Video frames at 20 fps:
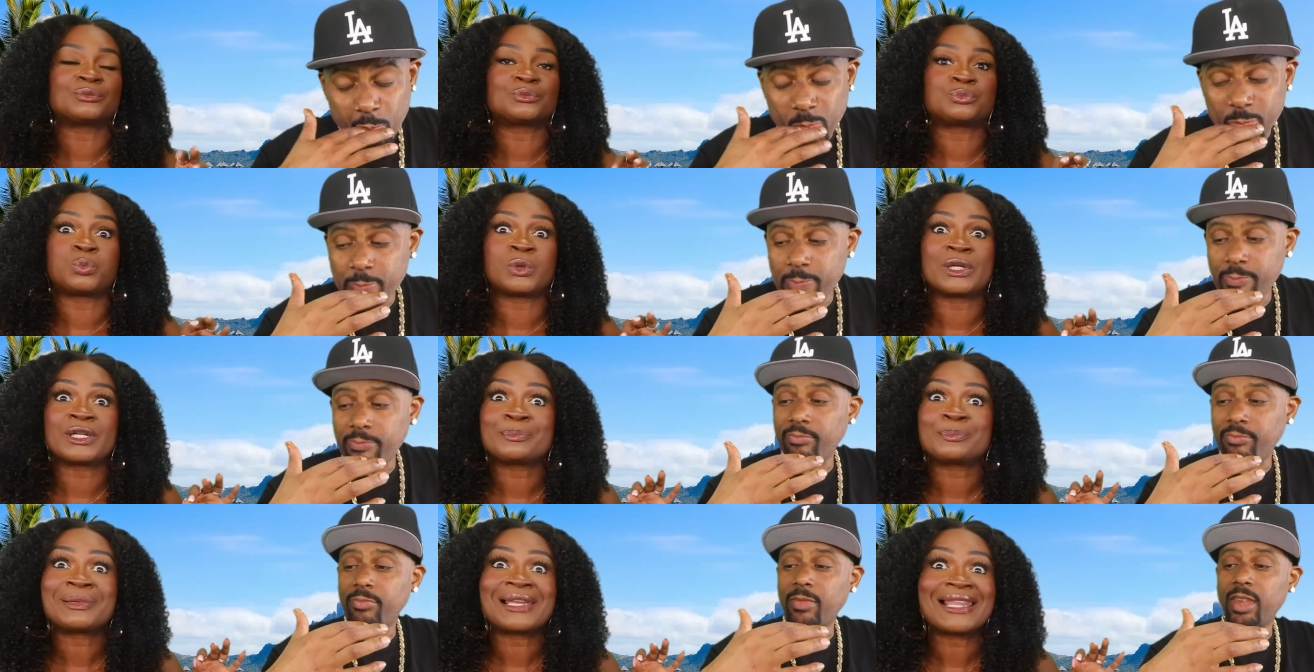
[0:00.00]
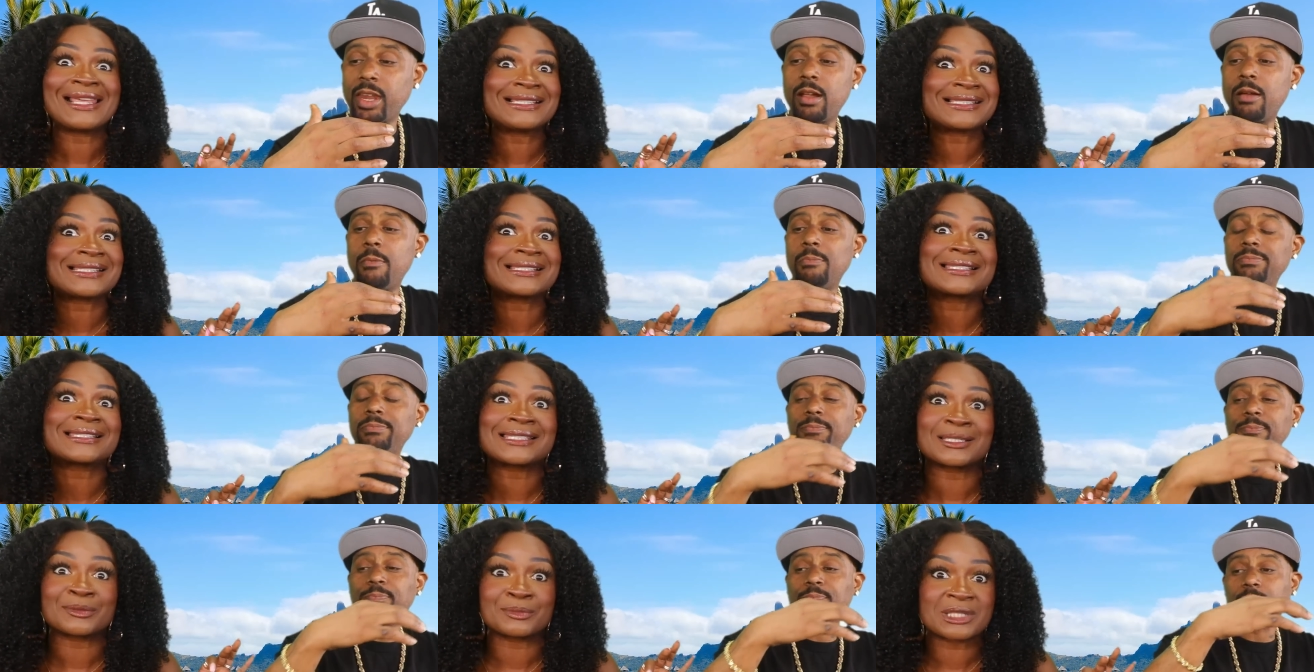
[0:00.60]
Speaker 1: weird places
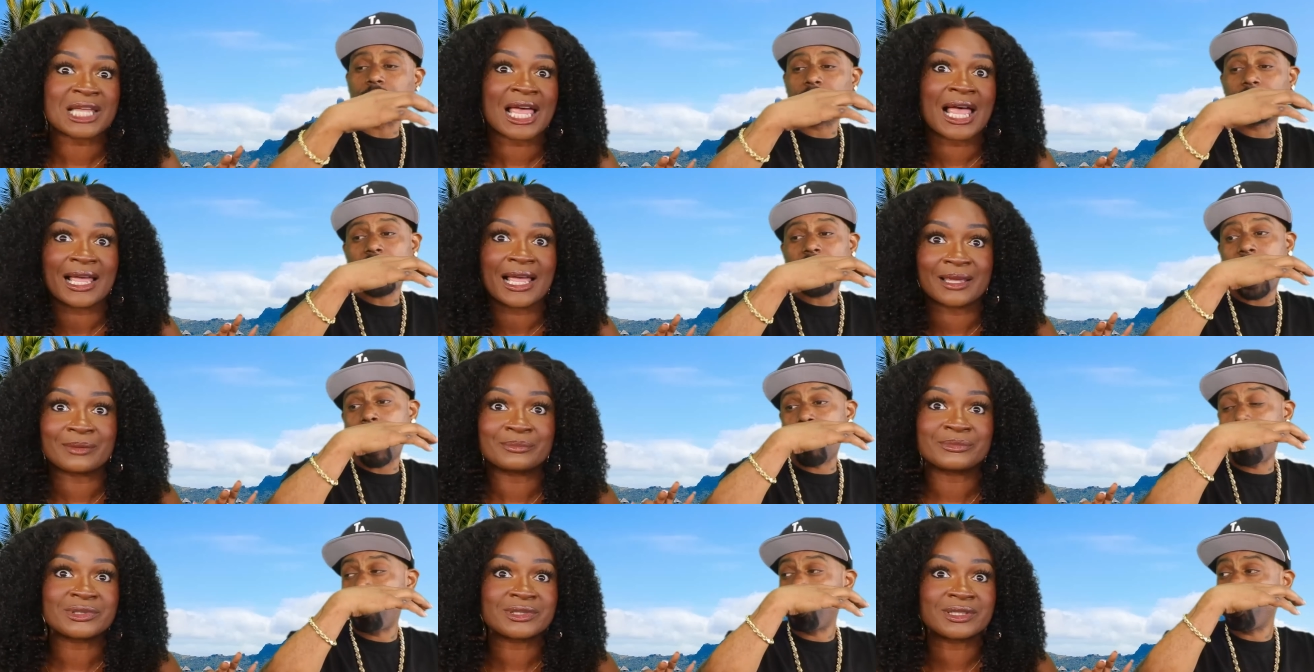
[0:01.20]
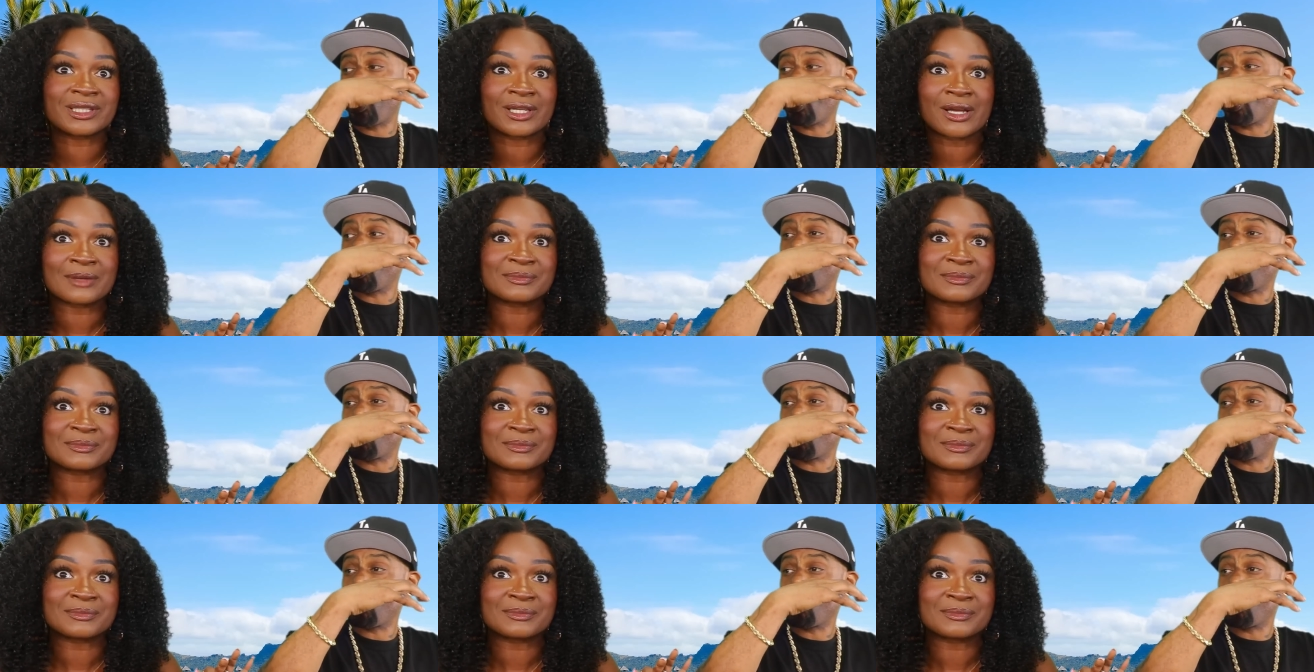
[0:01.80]
sometimes. You know